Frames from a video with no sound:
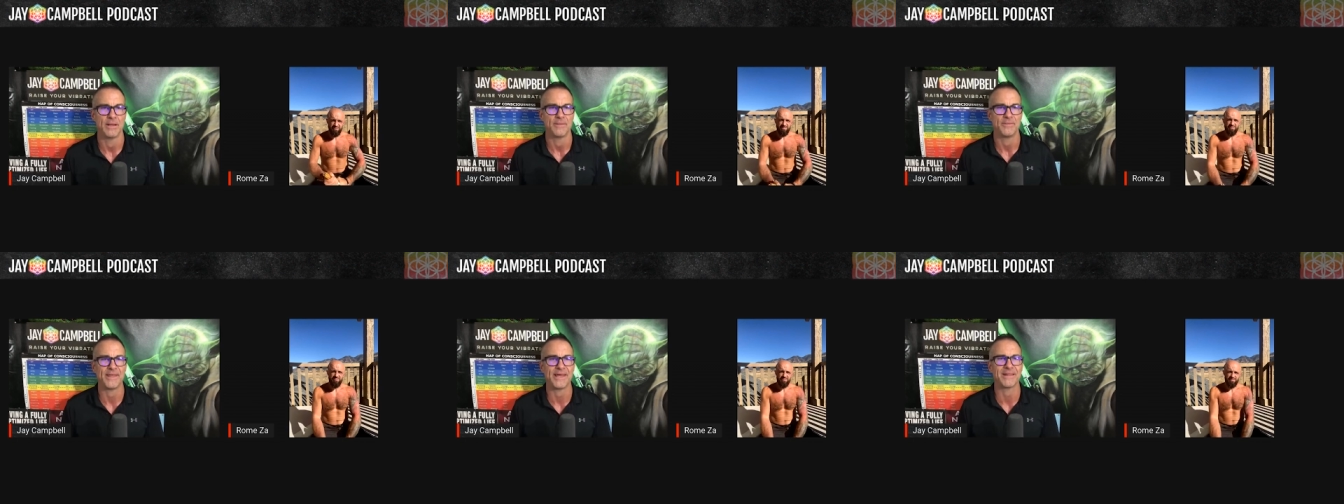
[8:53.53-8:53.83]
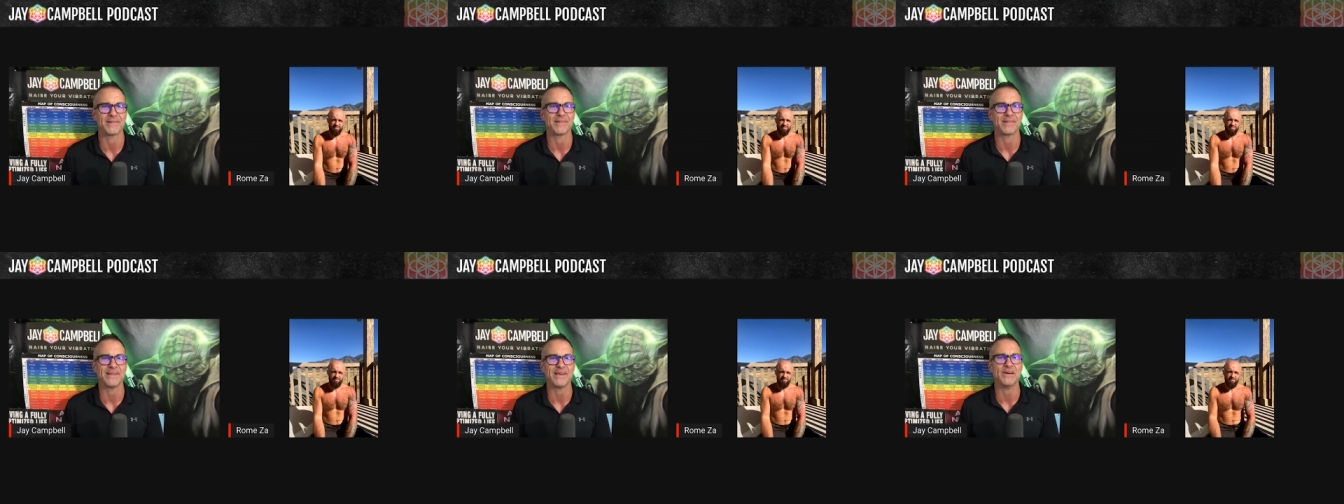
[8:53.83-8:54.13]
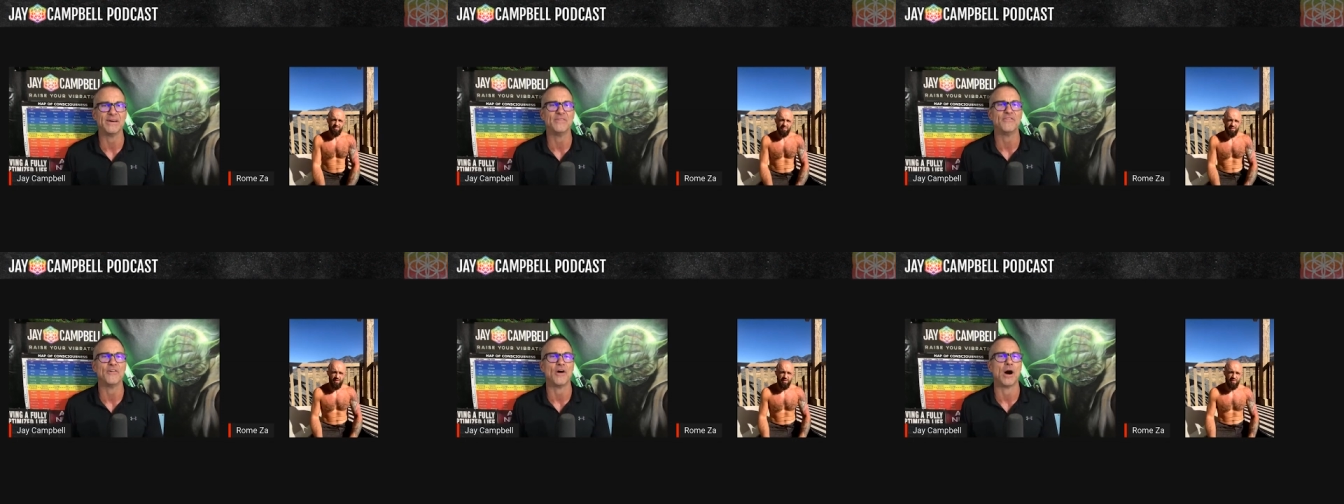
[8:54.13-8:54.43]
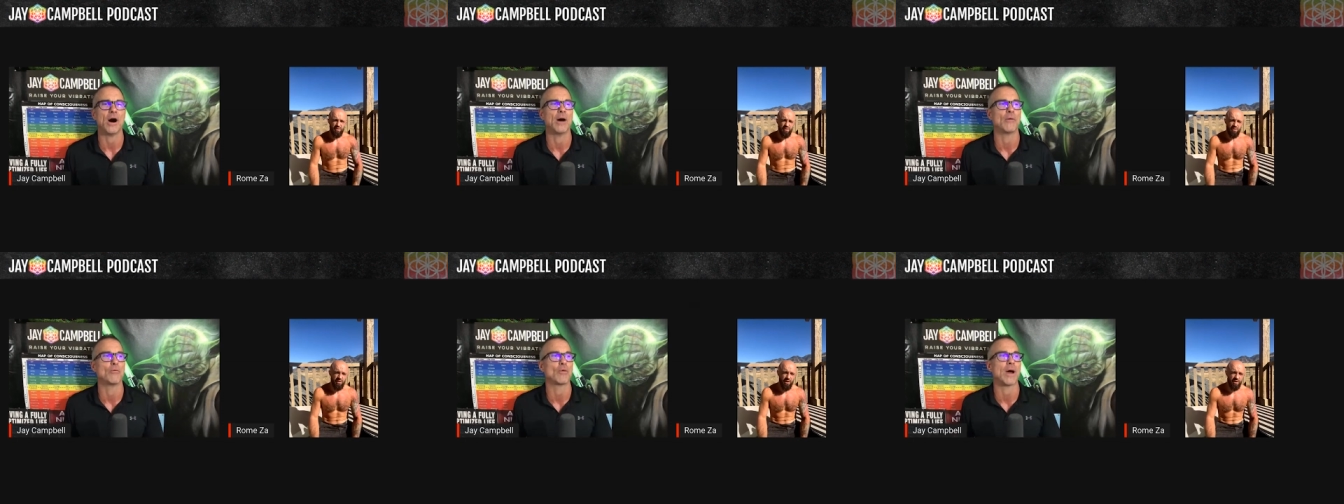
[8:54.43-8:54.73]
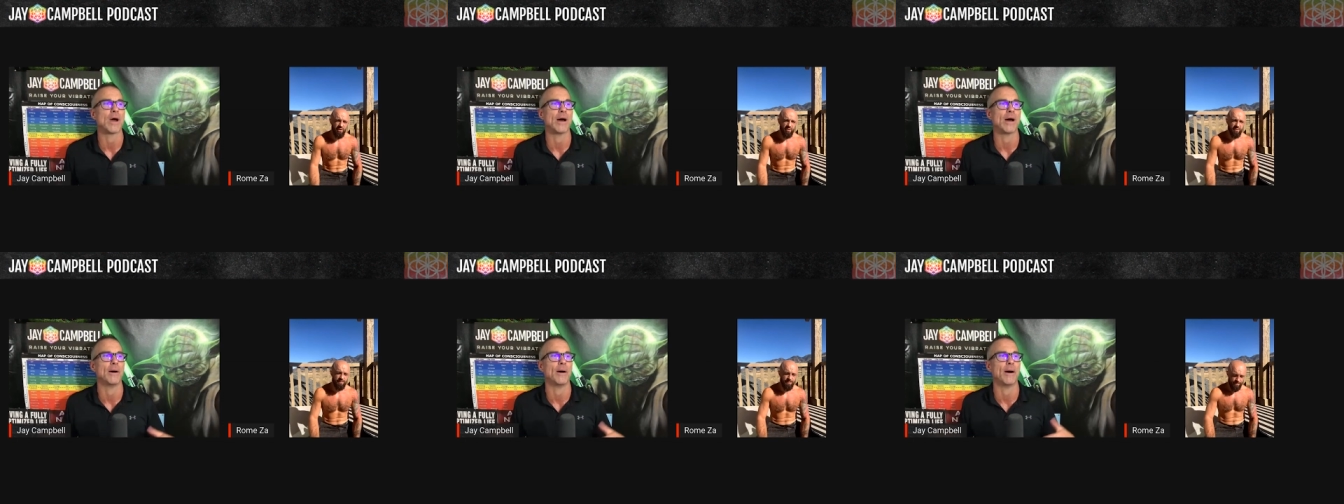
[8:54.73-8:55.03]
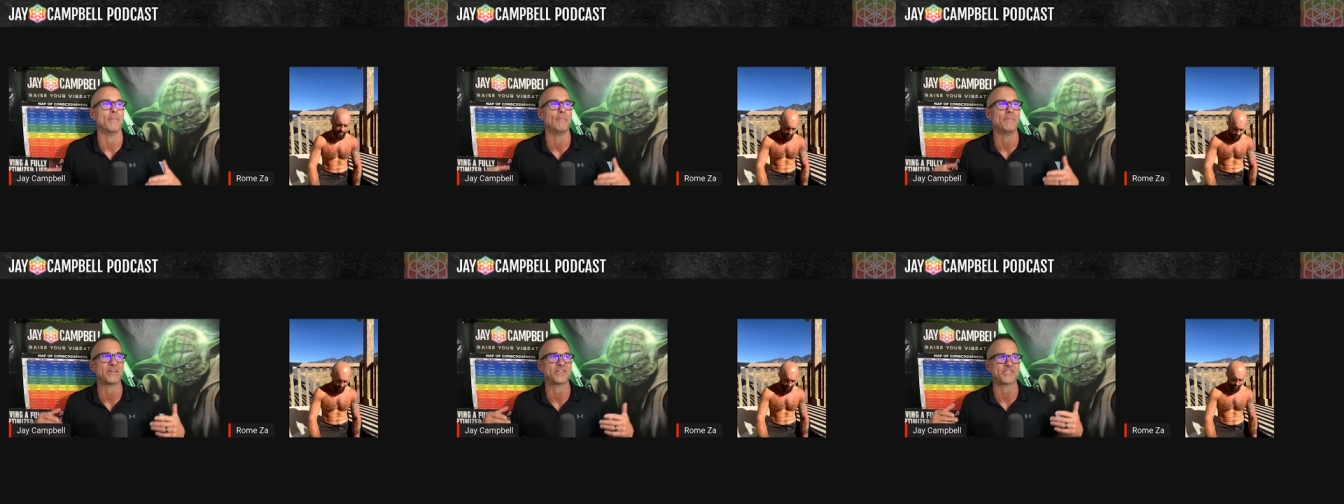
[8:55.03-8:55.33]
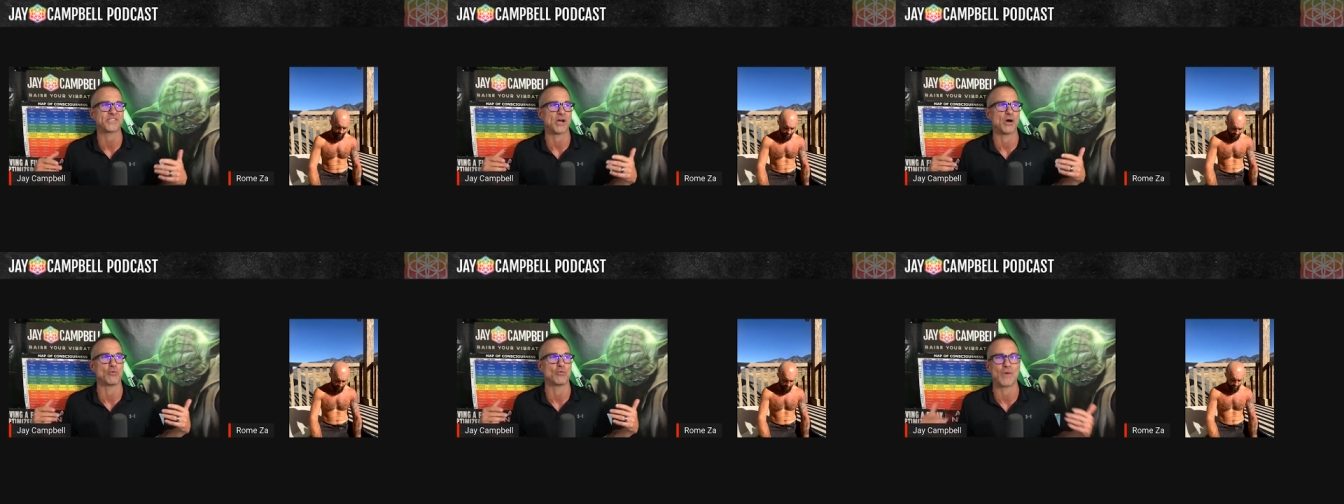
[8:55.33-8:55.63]
They live
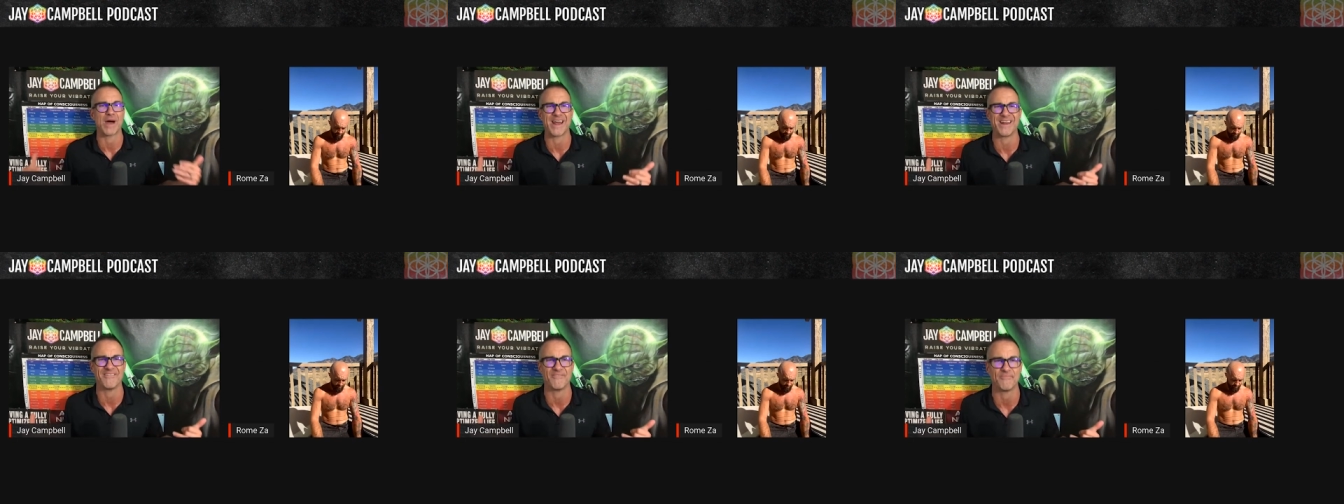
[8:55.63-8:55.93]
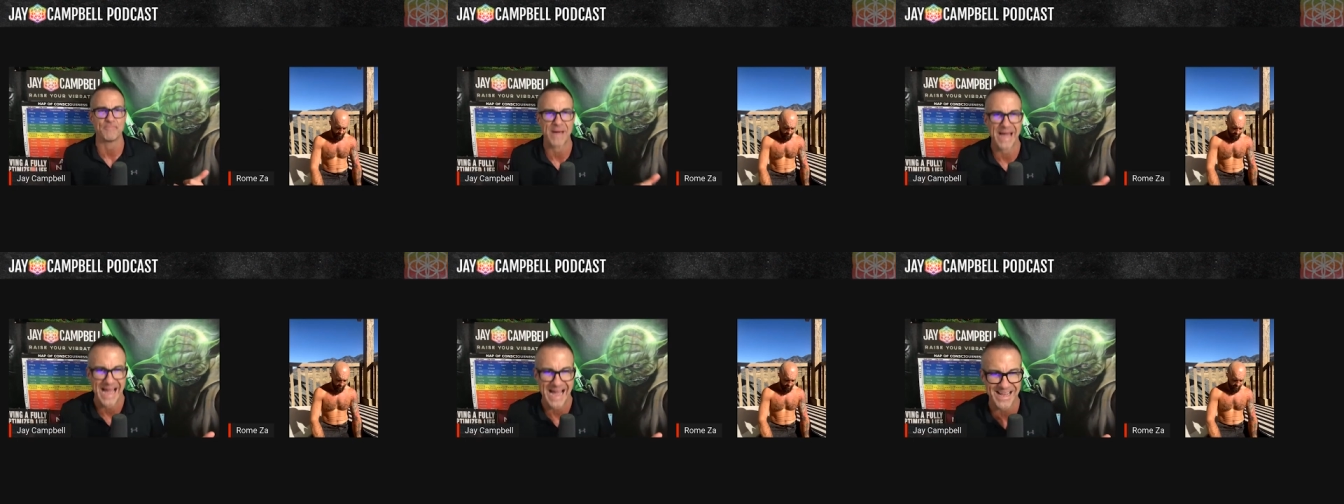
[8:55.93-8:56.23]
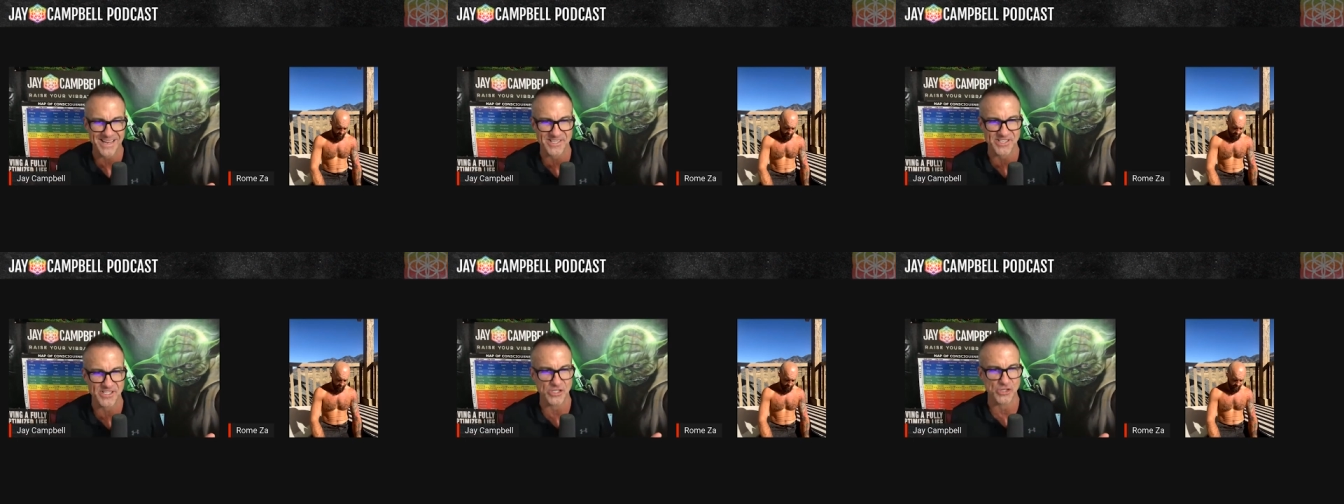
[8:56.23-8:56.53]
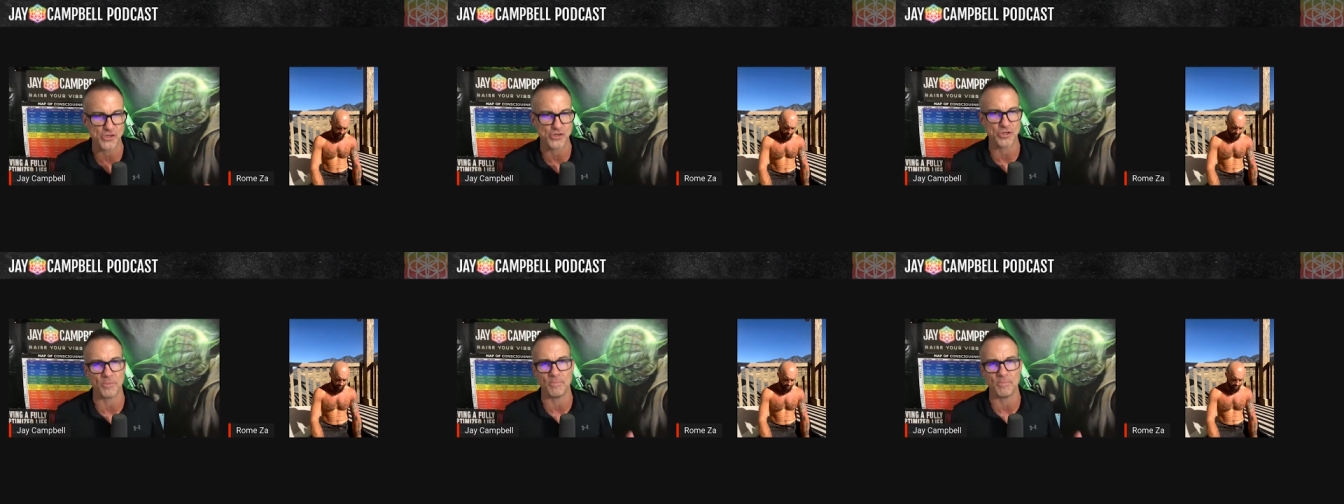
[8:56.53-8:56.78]
amidst a rite of passage.